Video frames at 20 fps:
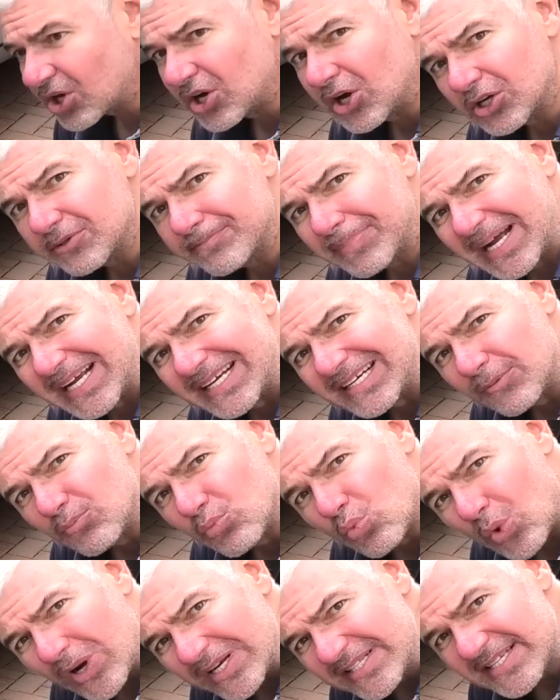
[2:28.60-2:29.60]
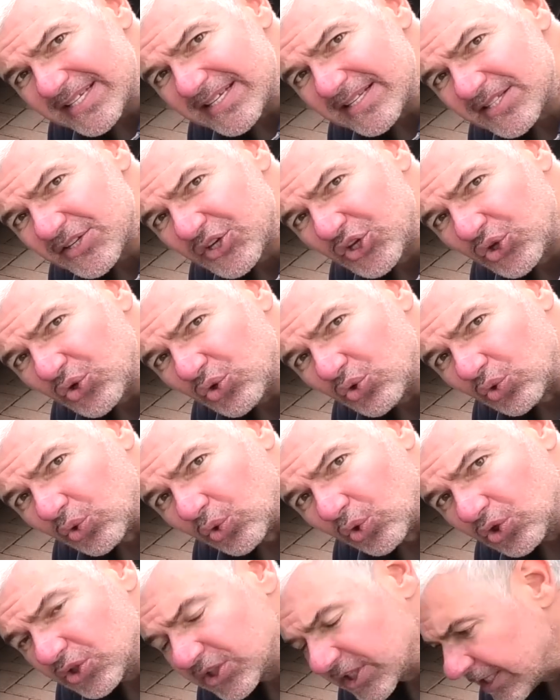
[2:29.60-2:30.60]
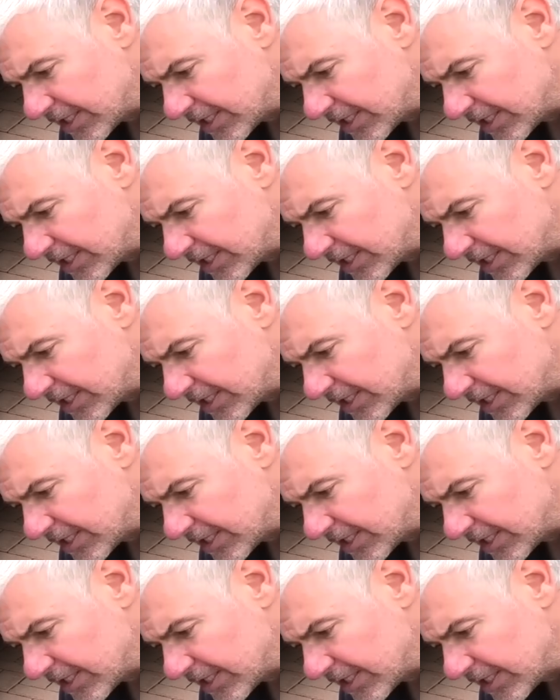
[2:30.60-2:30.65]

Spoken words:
hard paint, and once it's cured,